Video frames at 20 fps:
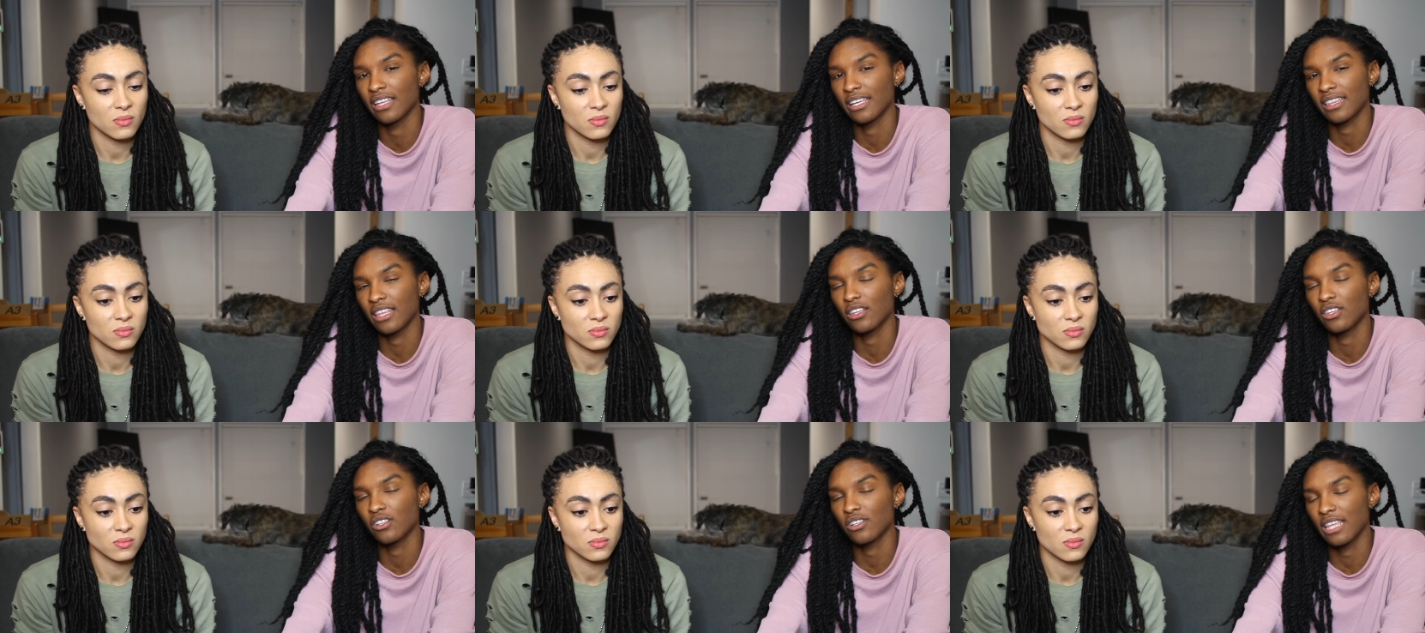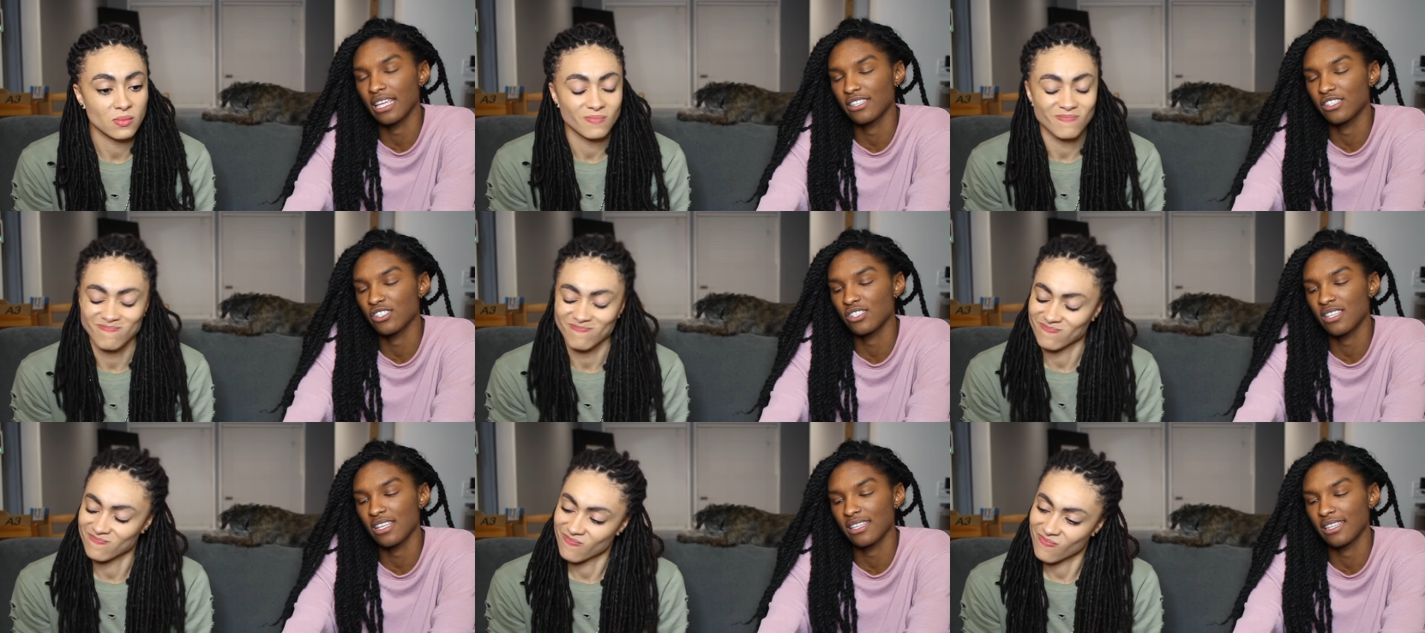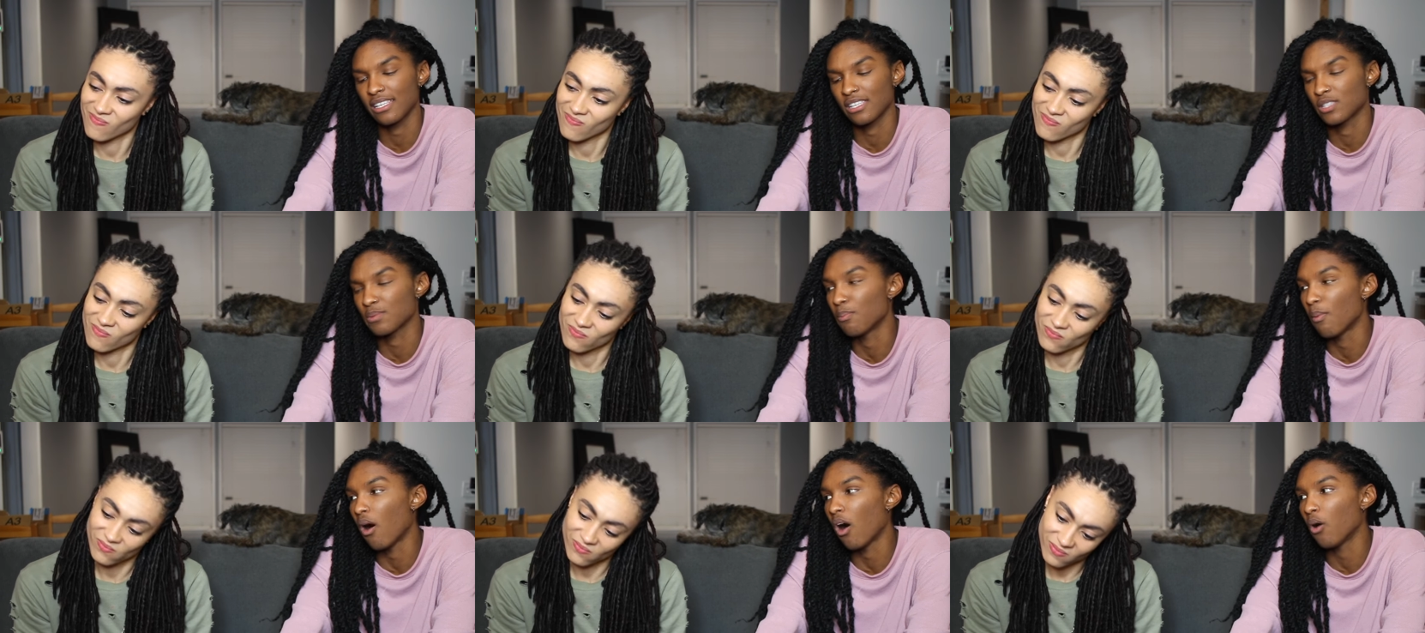Speaker 1: like the like just like the
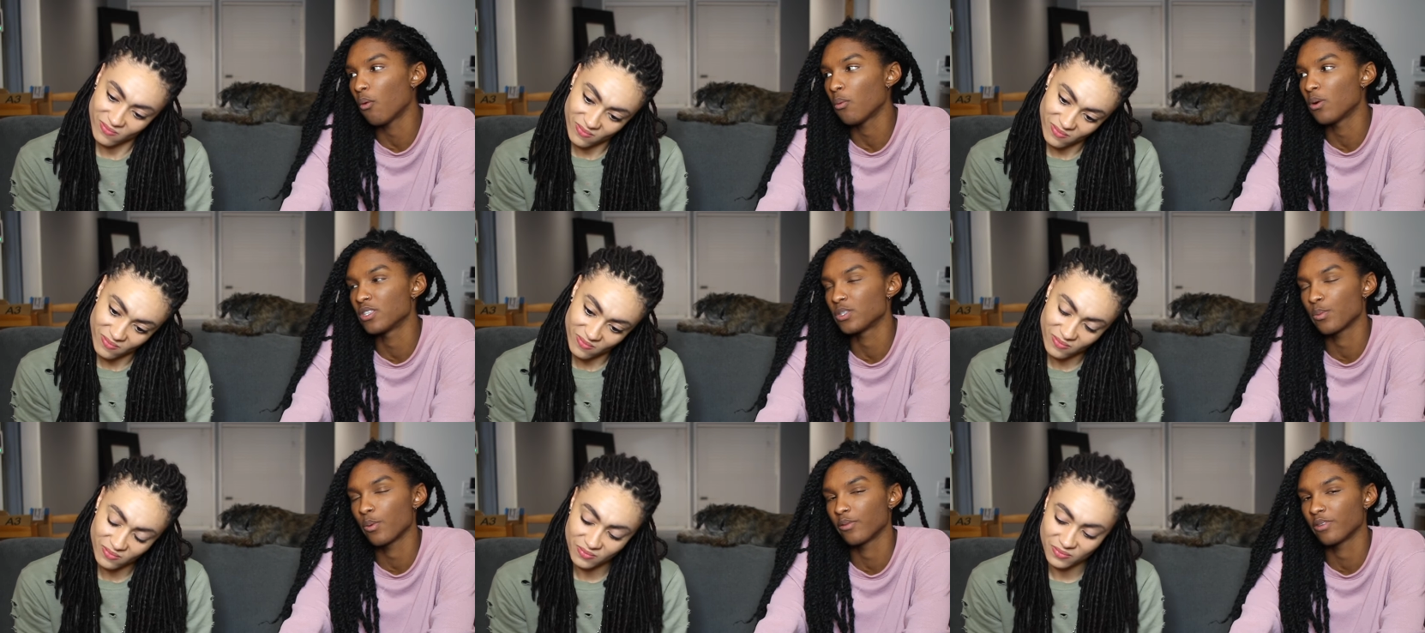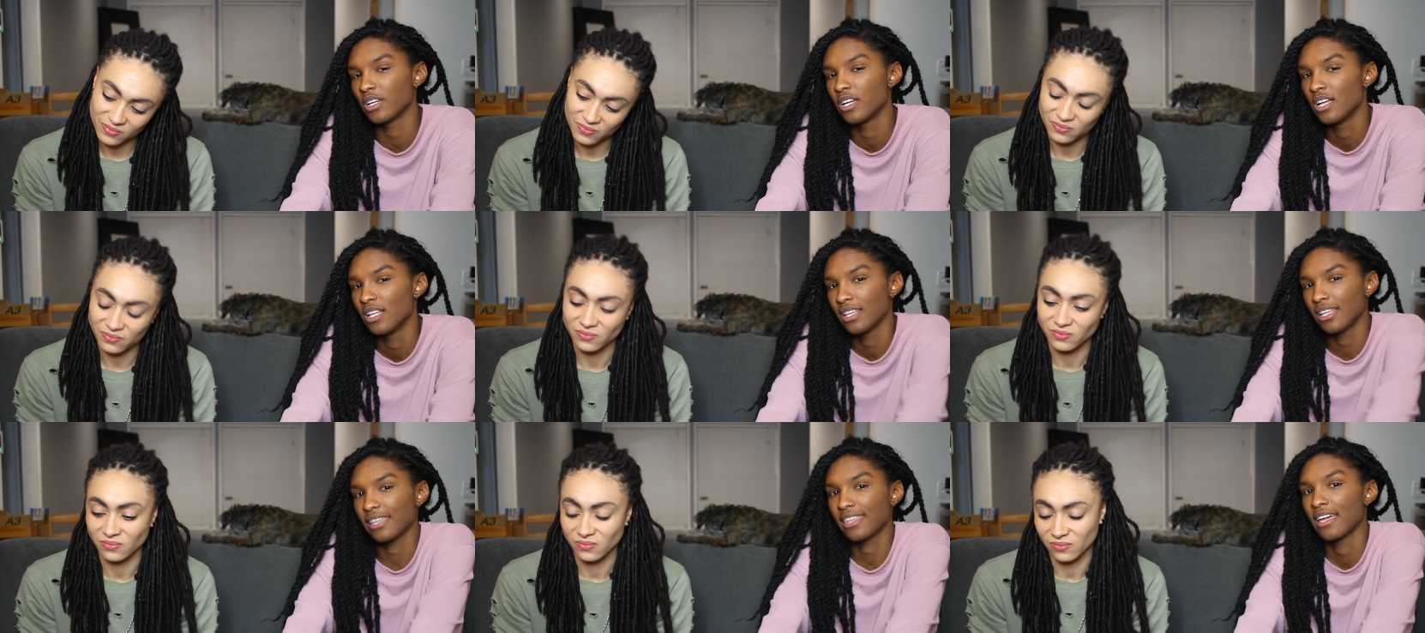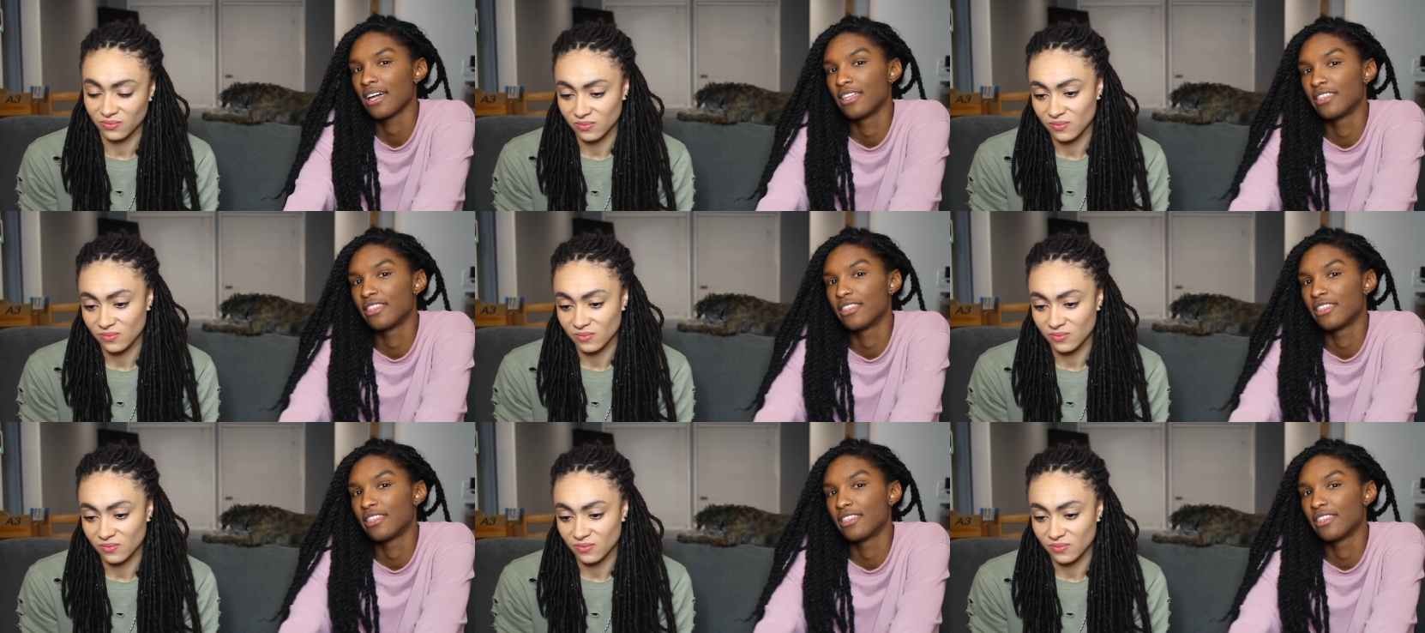small ones moving. Like